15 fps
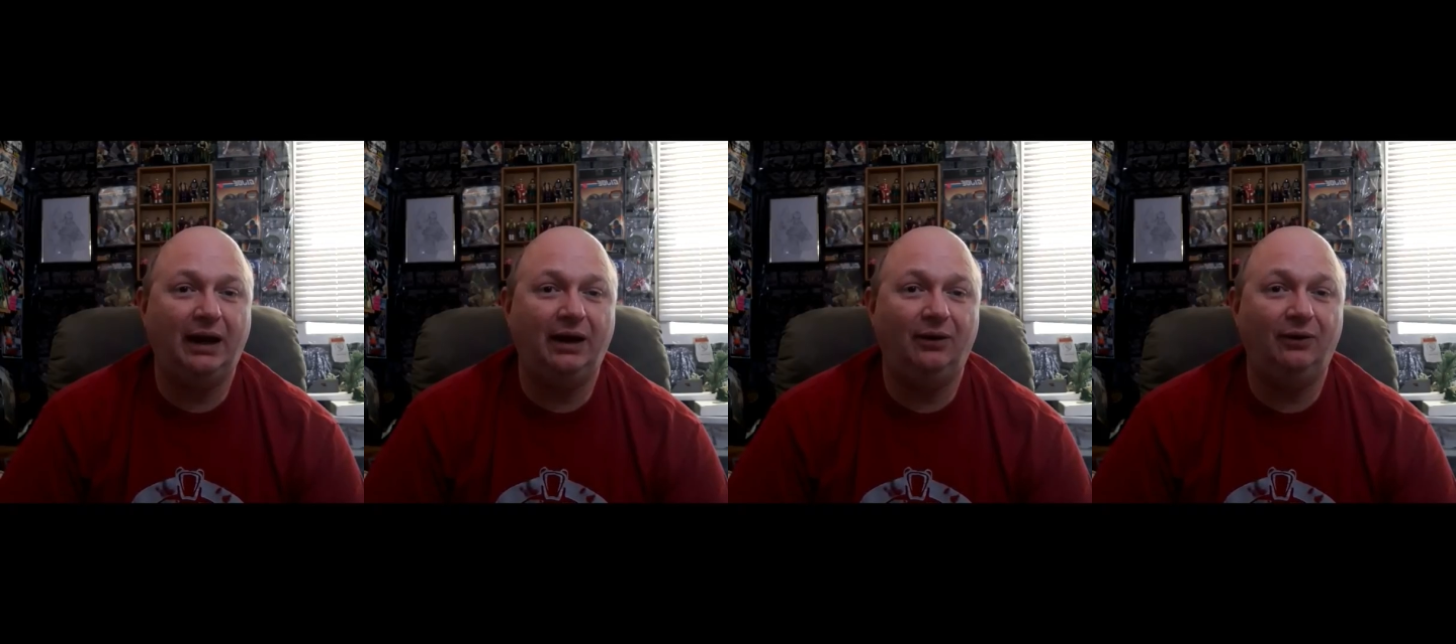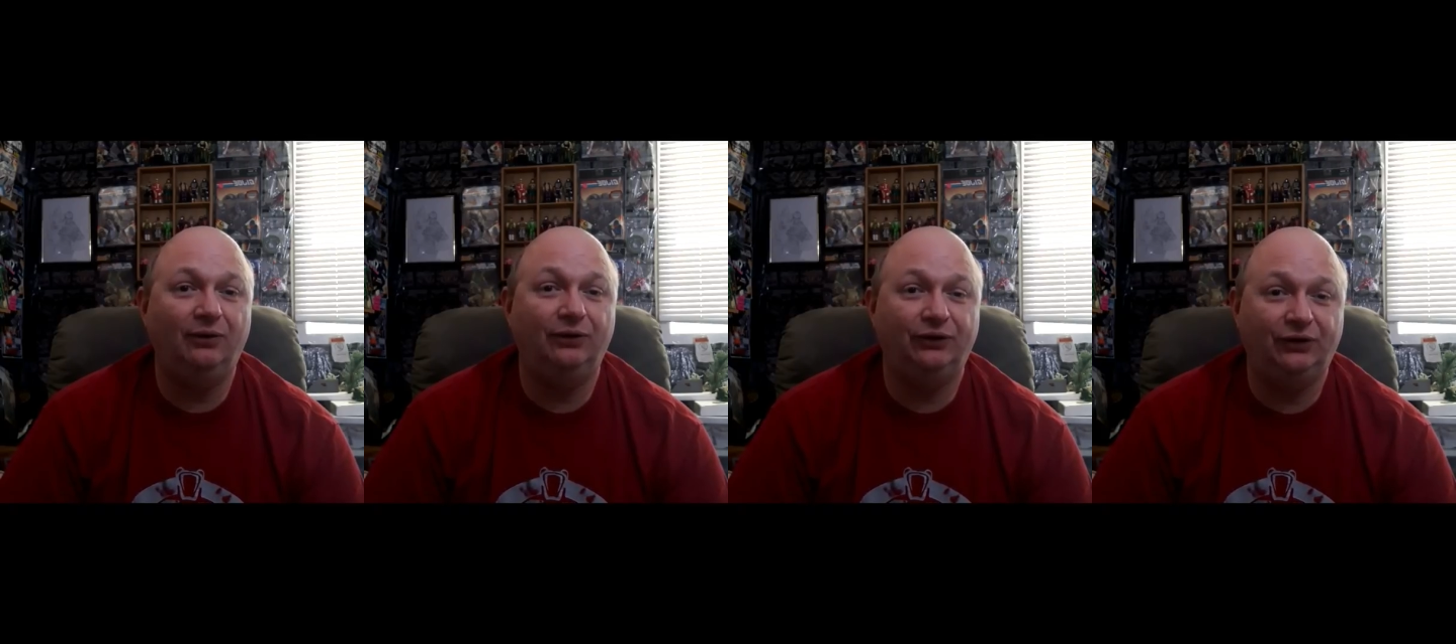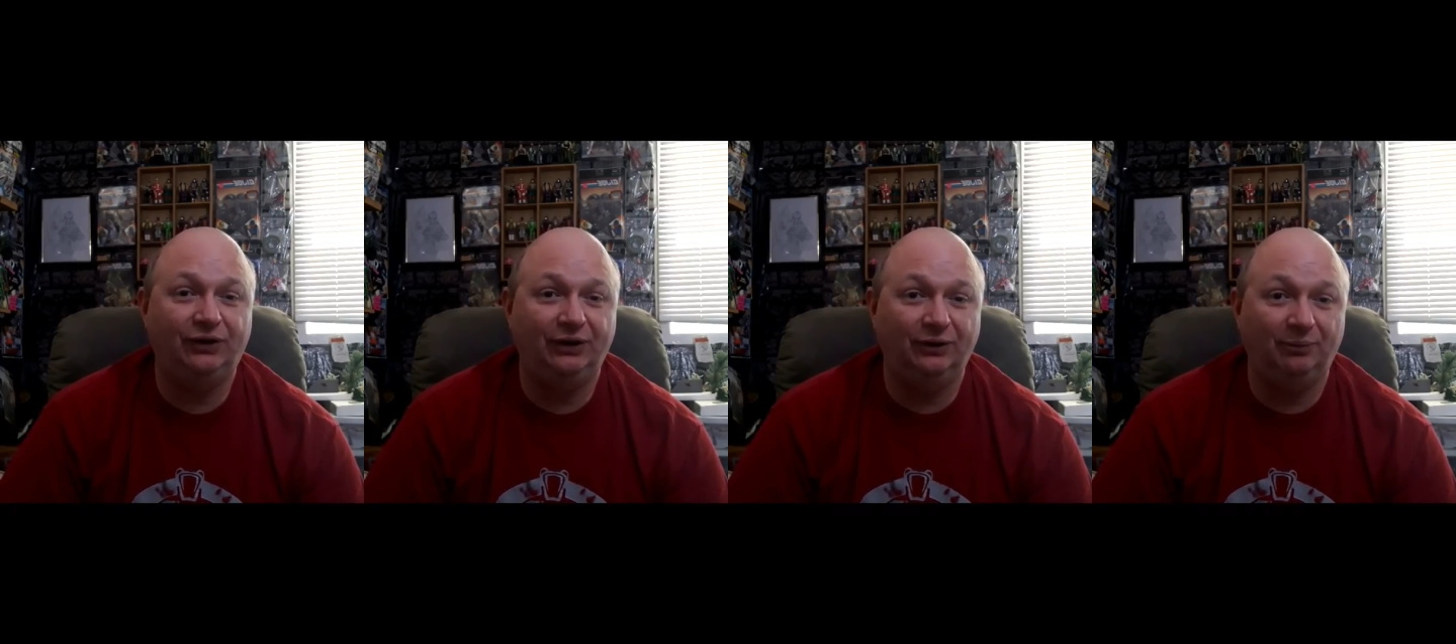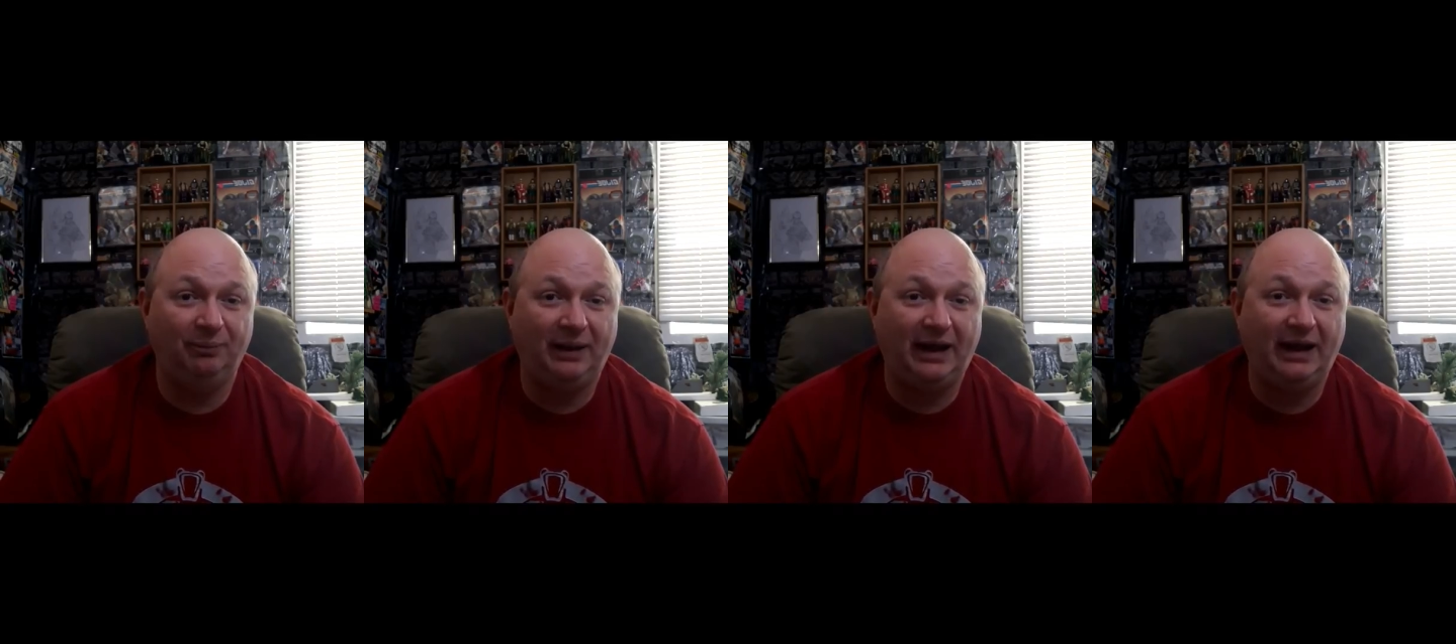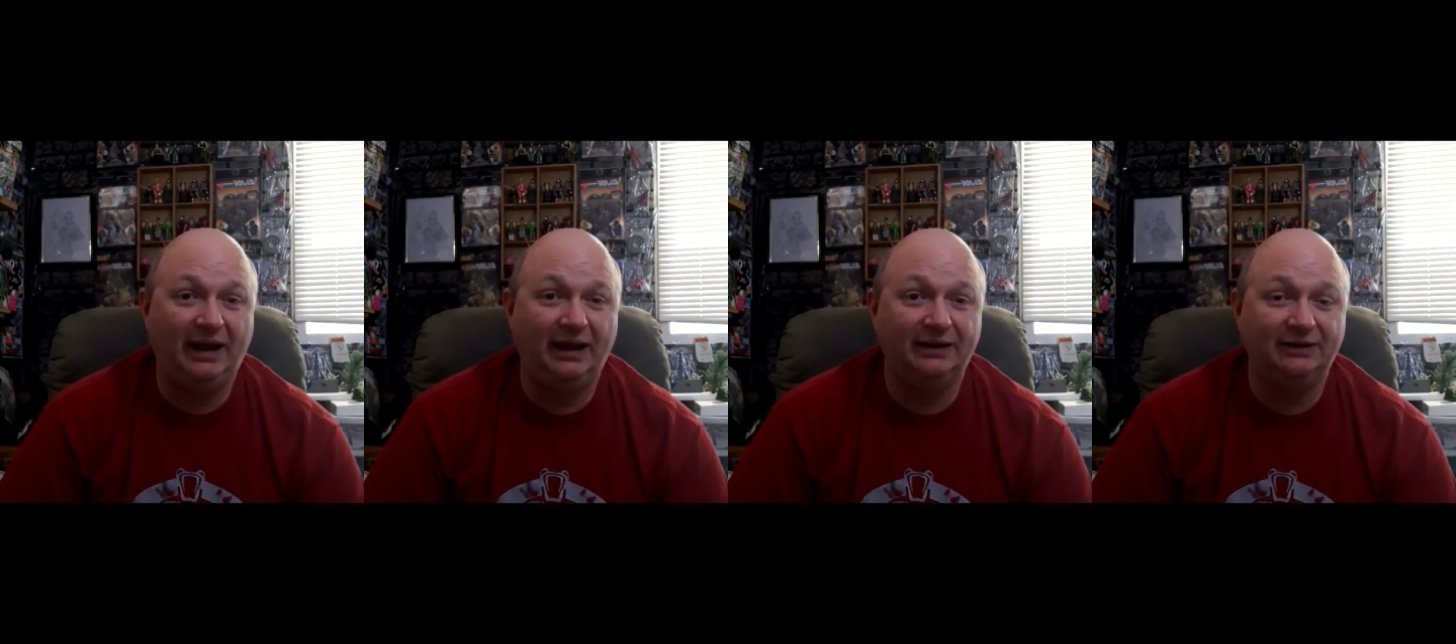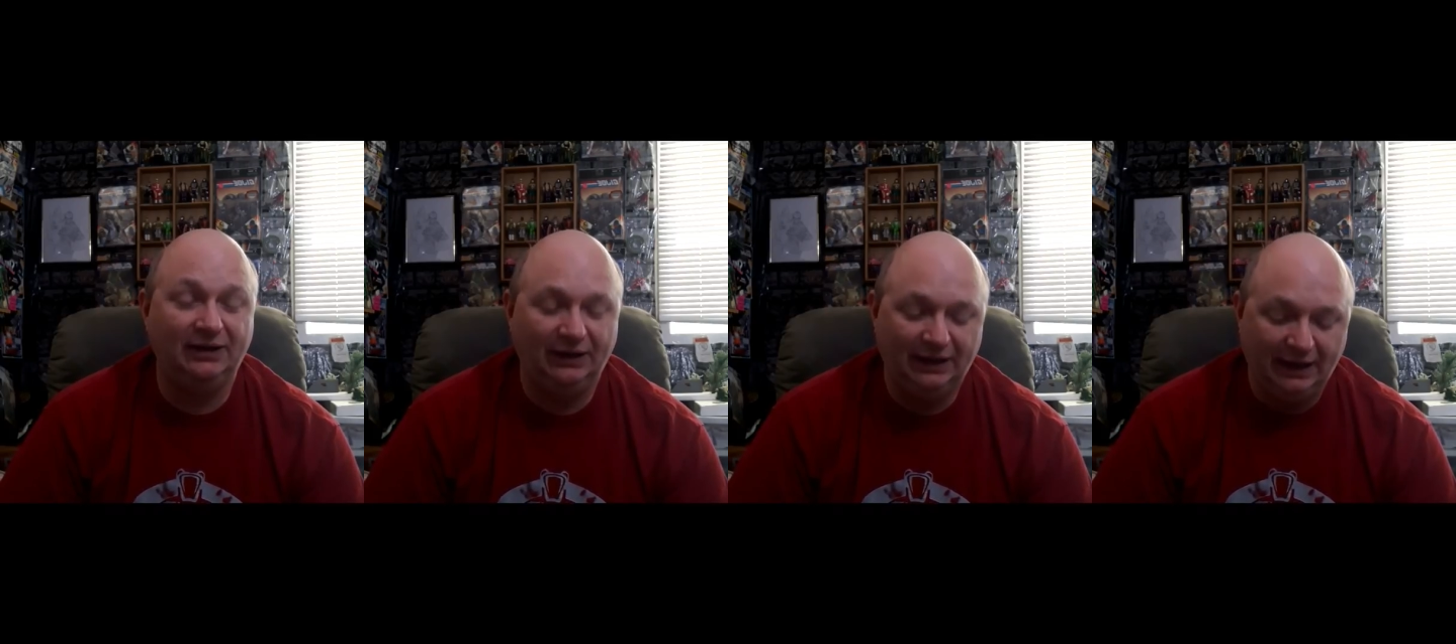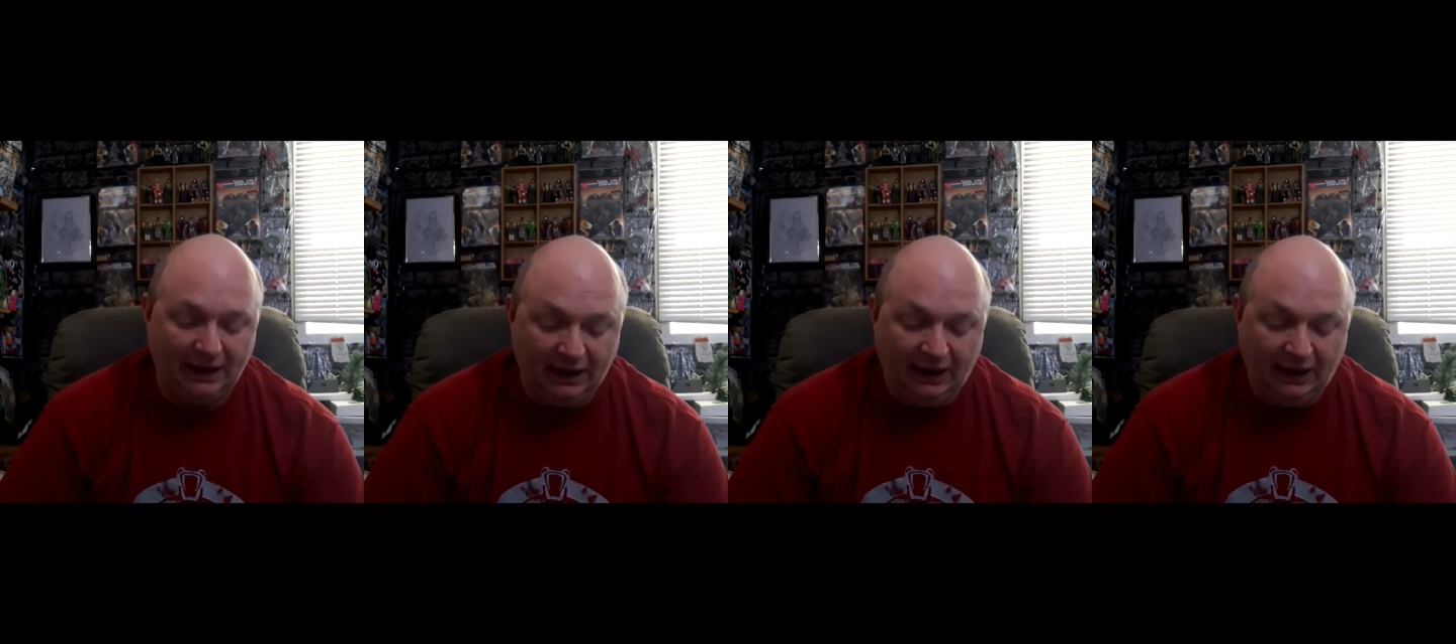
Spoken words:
now, still bagged.